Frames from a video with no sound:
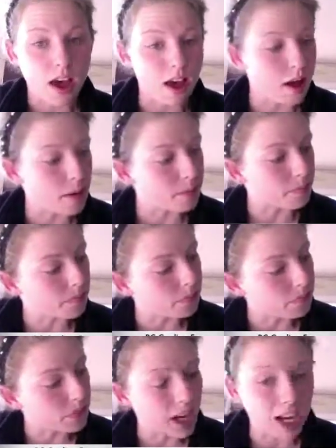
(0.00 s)
I
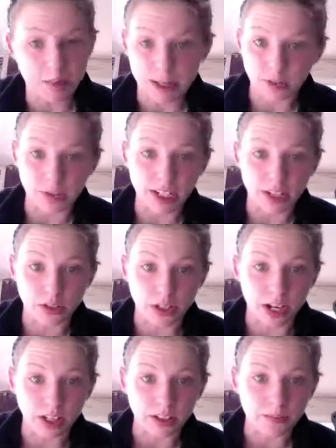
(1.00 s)
got mine at Radio
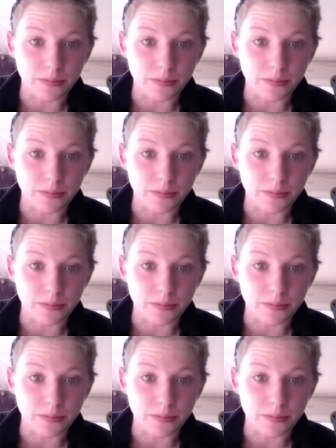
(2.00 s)
Shack.